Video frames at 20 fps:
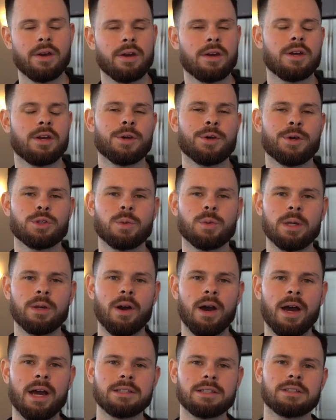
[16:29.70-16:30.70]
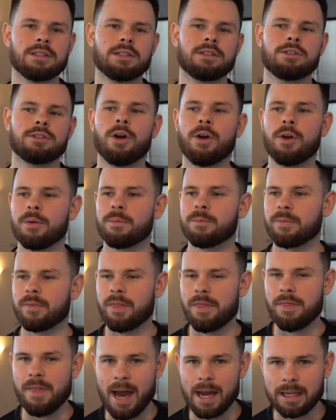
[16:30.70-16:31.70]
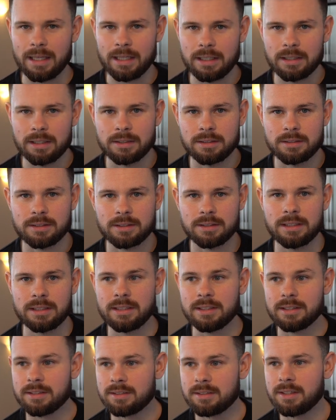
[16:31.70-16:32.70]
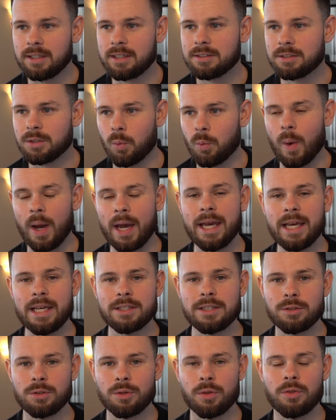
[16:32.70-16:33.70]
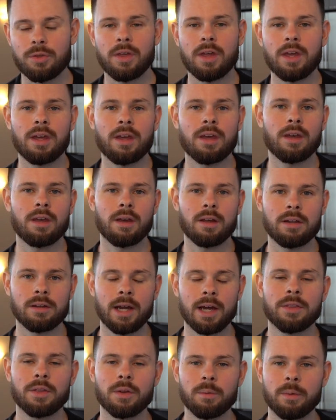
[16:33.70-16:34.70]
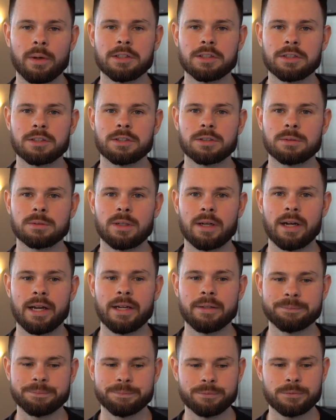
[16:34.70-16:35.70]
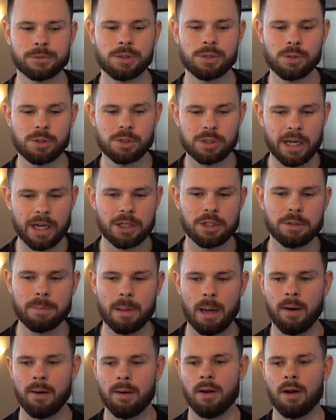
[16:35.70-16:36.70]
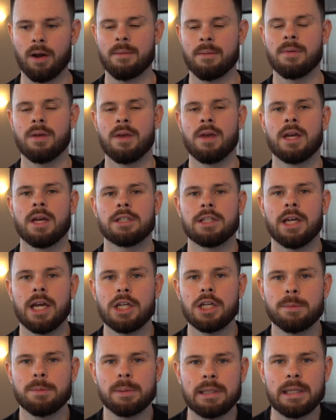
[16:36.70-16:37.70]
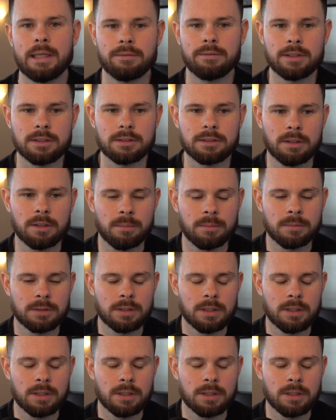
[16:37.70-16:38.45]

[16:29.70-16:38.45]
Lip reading: Sweet, guys. So that is the 6 ways to think like the rich, right? To change your paradigm, change your belief systems.